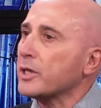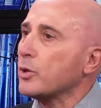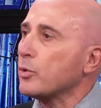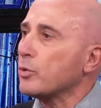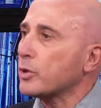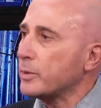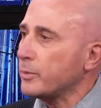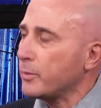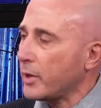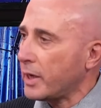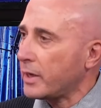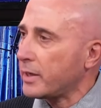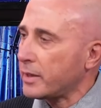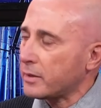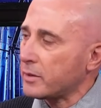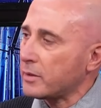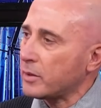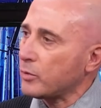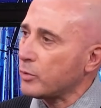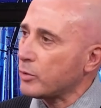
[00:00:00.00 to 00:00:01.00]

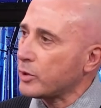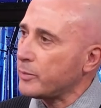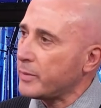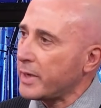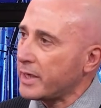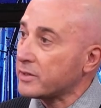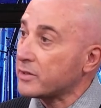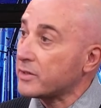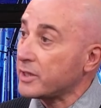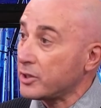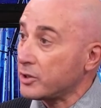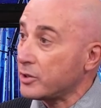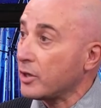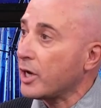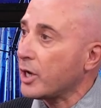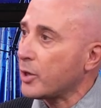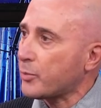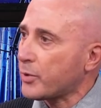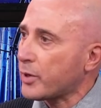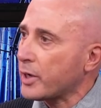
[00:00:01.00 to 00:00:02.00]
automates the
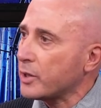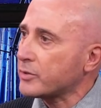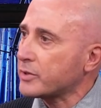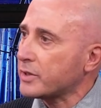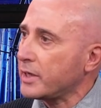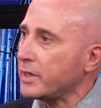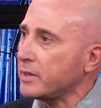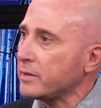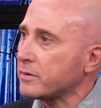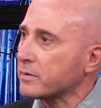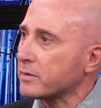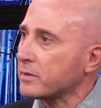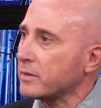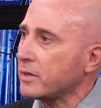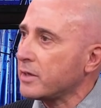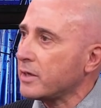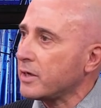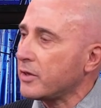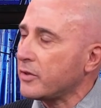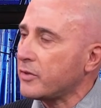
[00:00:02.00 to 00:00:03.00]
entire process,
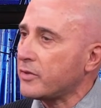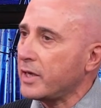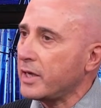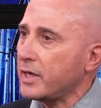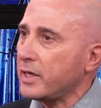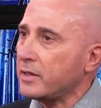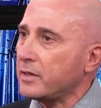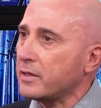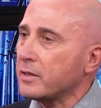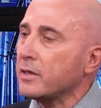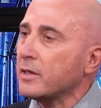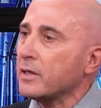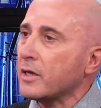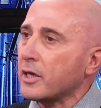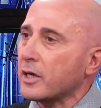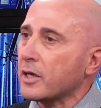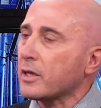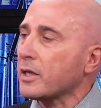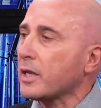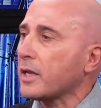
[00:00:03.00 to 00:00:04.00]
then
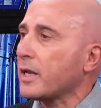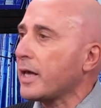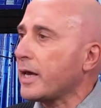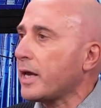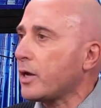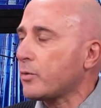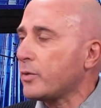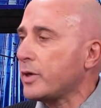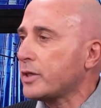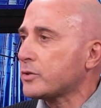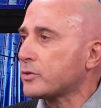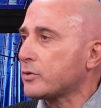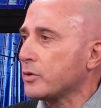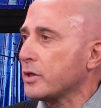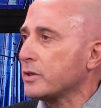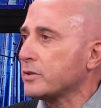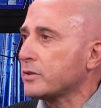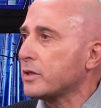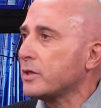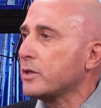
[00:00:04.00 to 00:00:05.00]
it'll allow
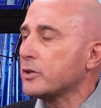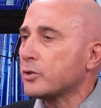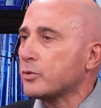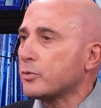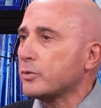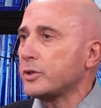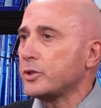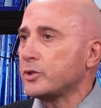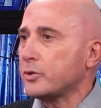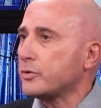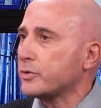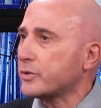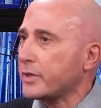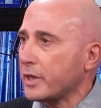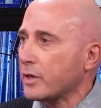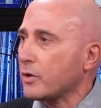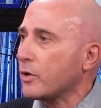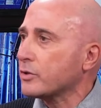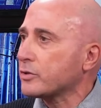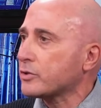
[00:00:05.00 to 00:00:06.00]
restaurants to reduce their
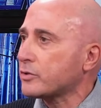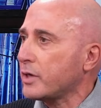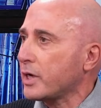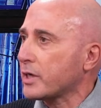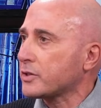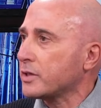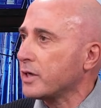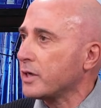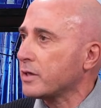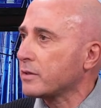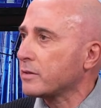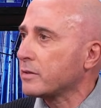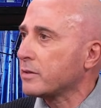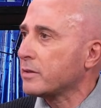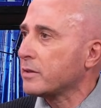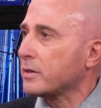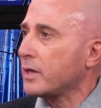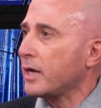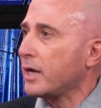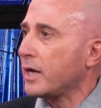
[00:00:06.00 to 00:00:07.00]
cost structure.
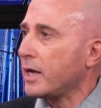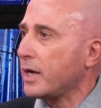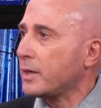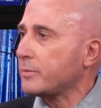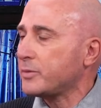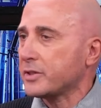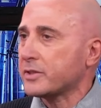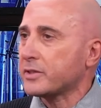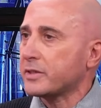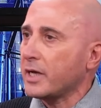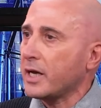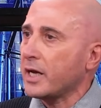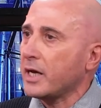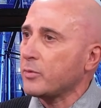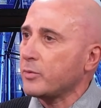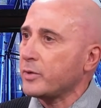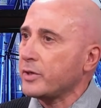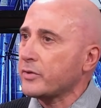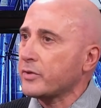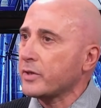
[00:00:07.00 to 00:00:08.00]
To start
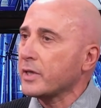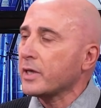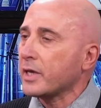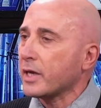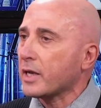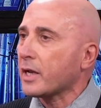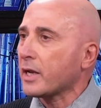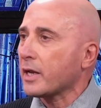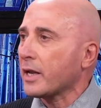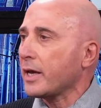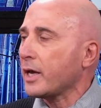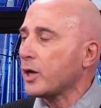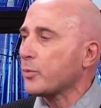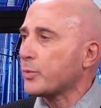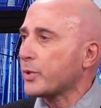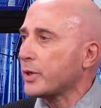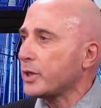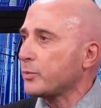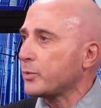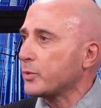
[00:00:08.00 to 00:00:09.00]
with, it'll allow
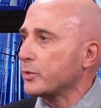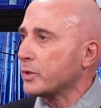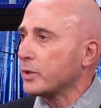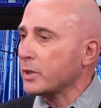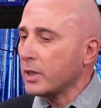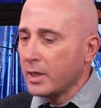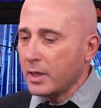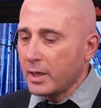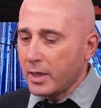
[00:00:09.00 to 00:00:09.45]
people,